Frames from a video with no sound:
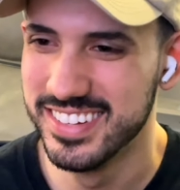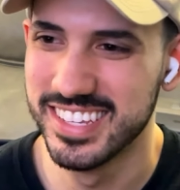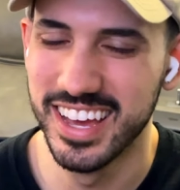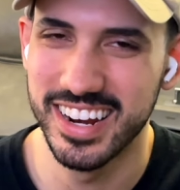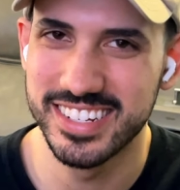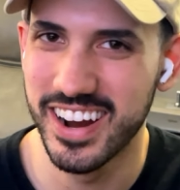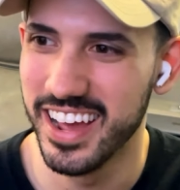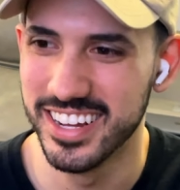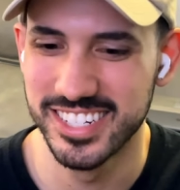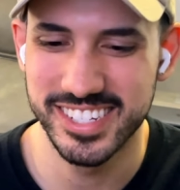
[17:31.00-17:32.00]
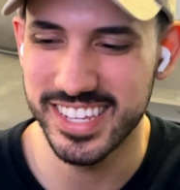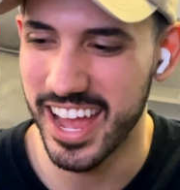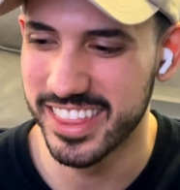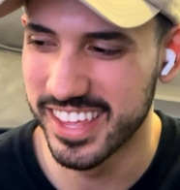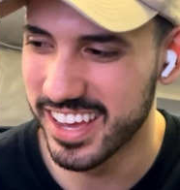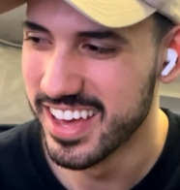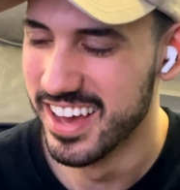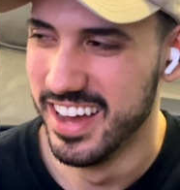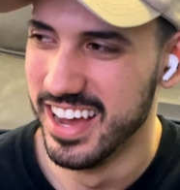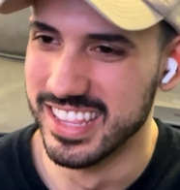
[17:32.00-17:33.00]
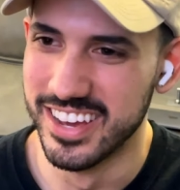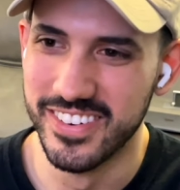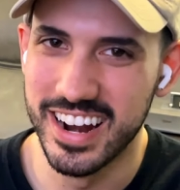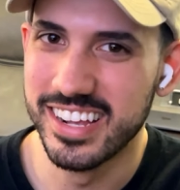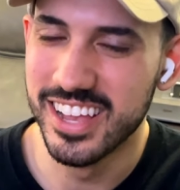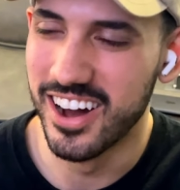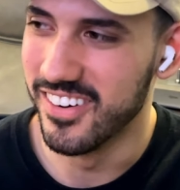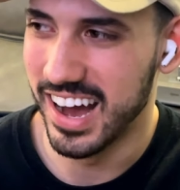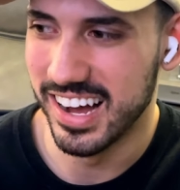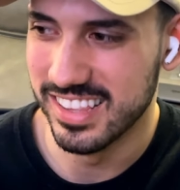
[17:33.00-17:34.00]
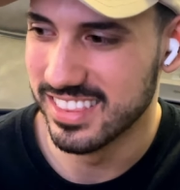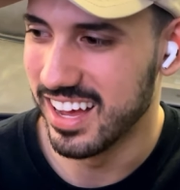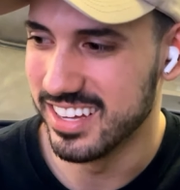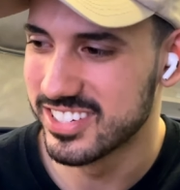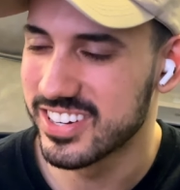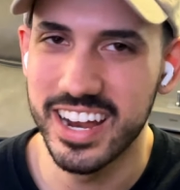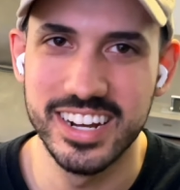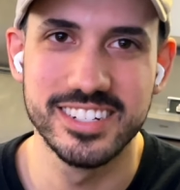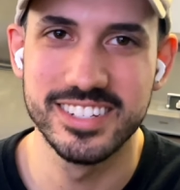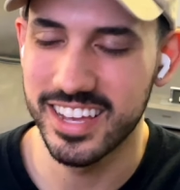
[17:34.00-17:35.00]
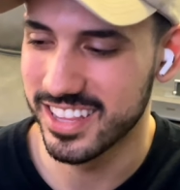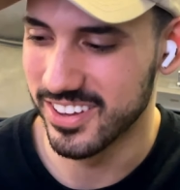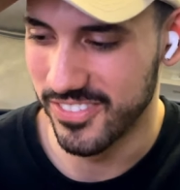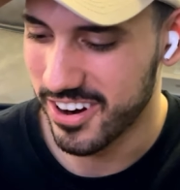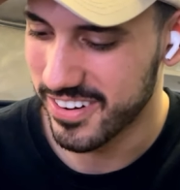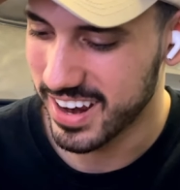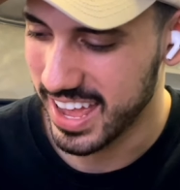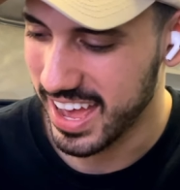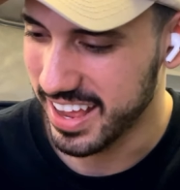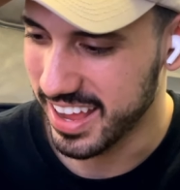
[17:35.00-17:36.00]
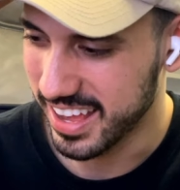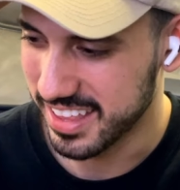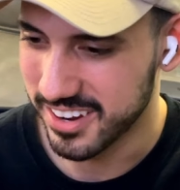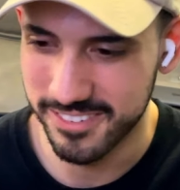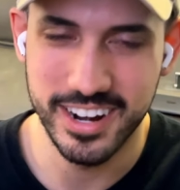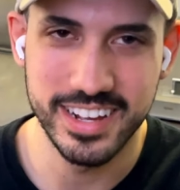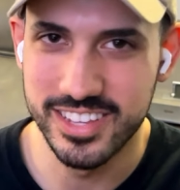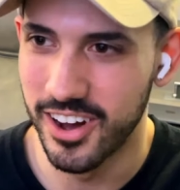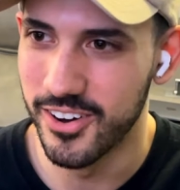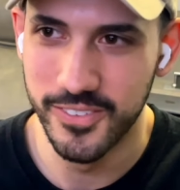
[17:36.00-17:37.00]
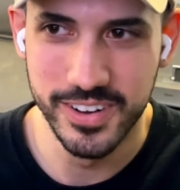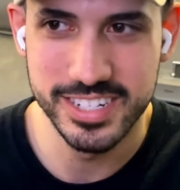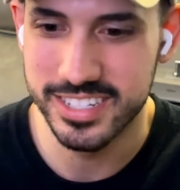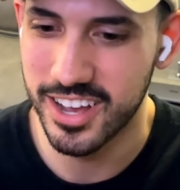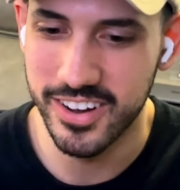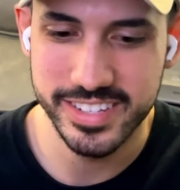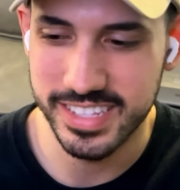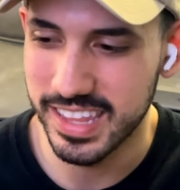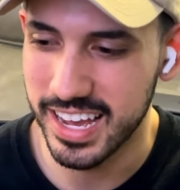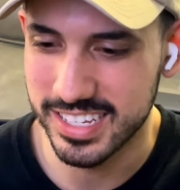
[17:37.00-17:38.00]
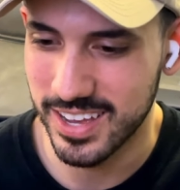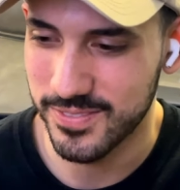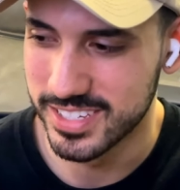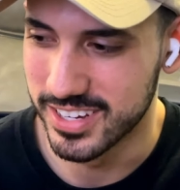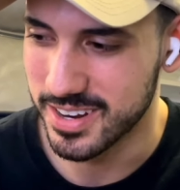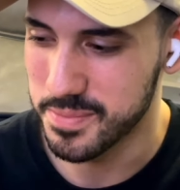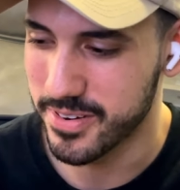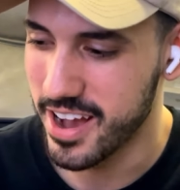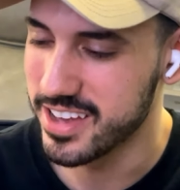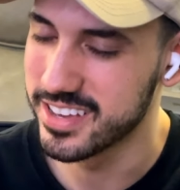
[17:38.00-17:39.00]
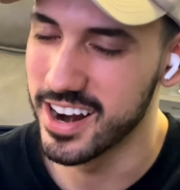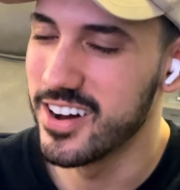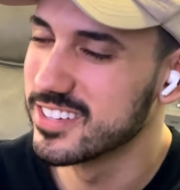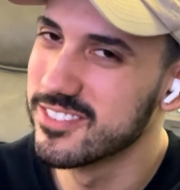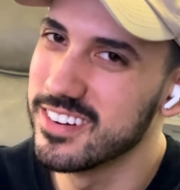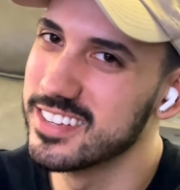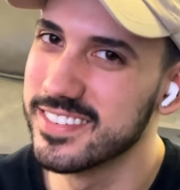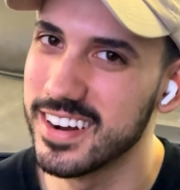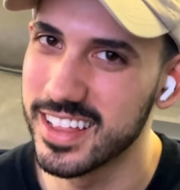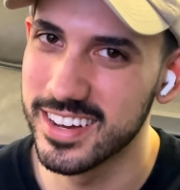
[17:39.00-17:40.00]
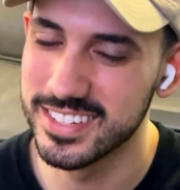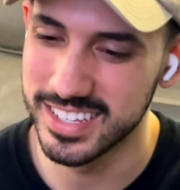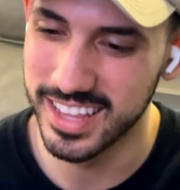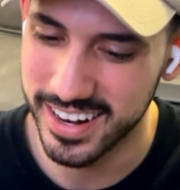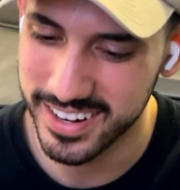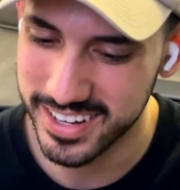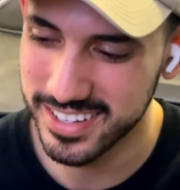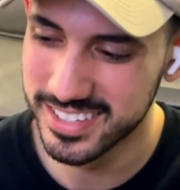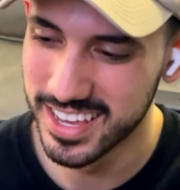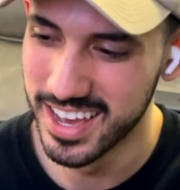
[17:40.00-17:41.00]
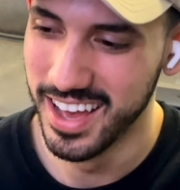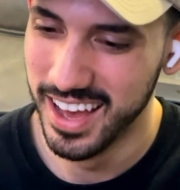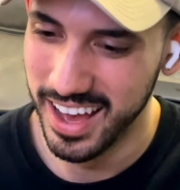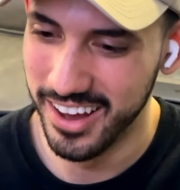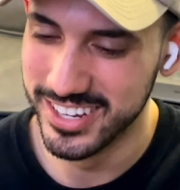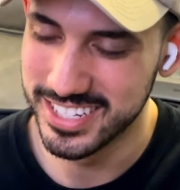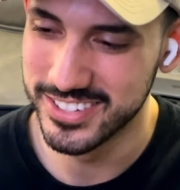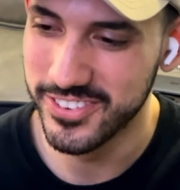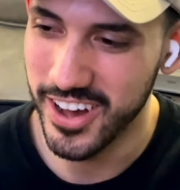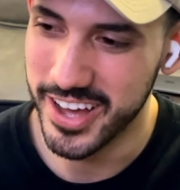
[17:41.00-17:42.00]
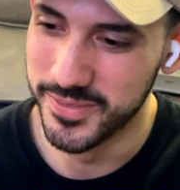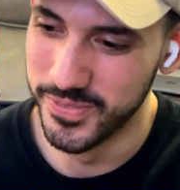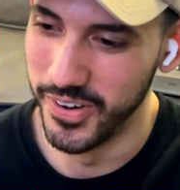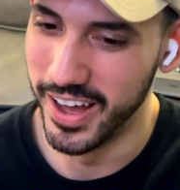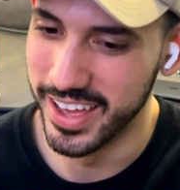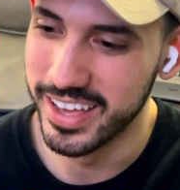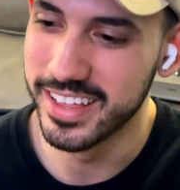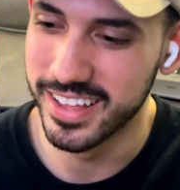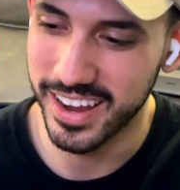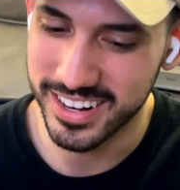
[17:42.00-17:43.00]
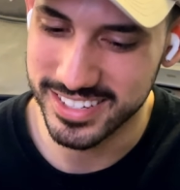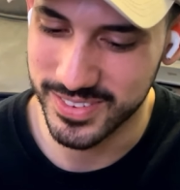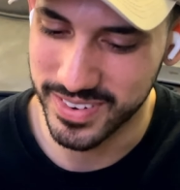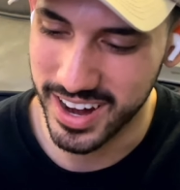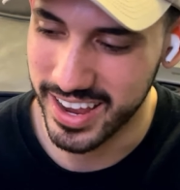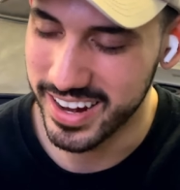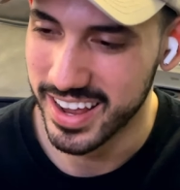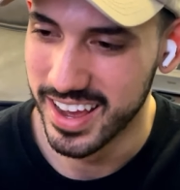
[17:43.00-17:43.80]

gonna try and understand it. And then when I don't, I'll try and understand it more when I edit, and then when I don't, we'll just go into the next episode and pray. You know, it's one of those scenarios, which is fun, but it hurts the brain.